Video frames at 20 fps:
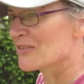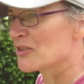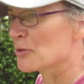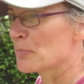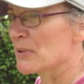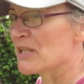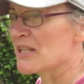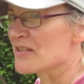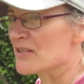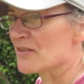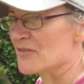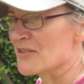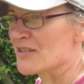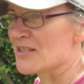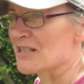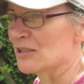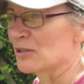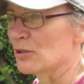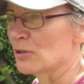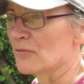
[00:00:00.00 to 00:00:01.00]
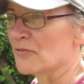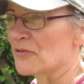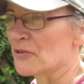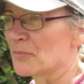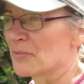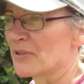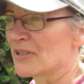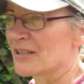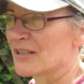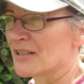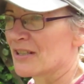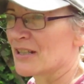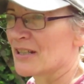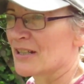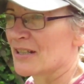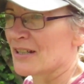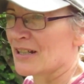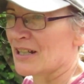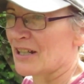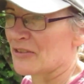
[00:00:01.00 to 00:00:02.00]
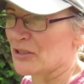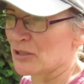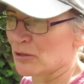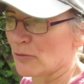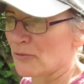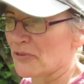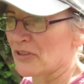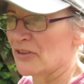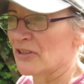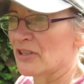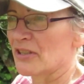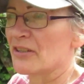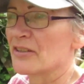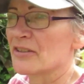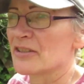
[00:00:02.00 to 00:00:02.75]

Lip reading: the bees will still love them. And they're loving the